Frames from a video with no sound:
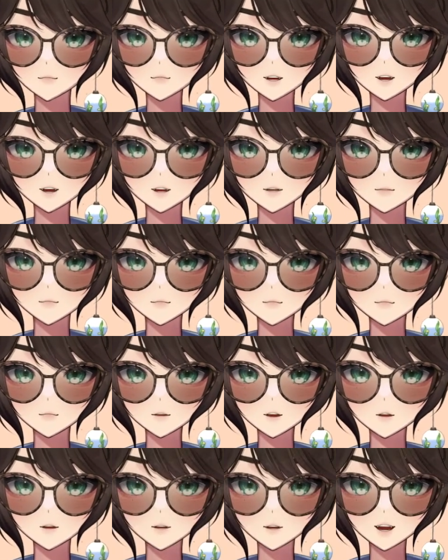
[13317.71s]
oh, these people
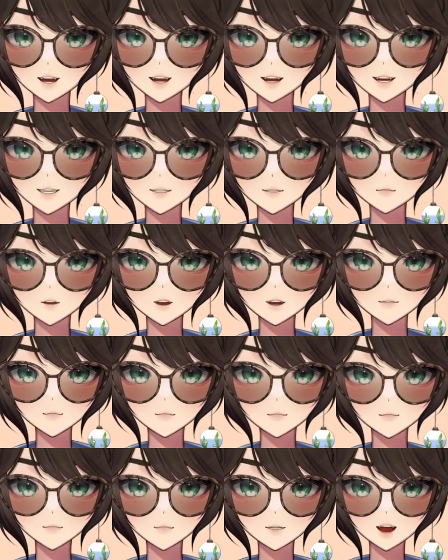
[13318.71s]
like this
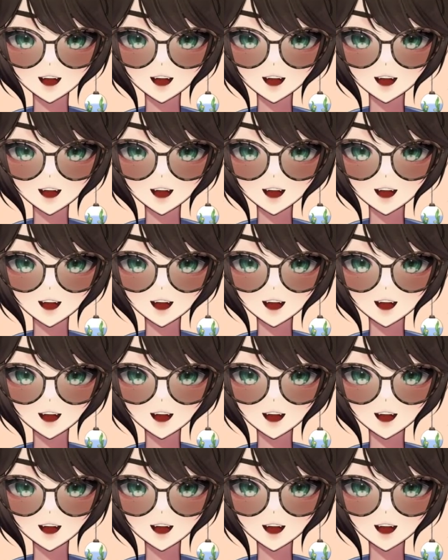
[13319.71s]
person's like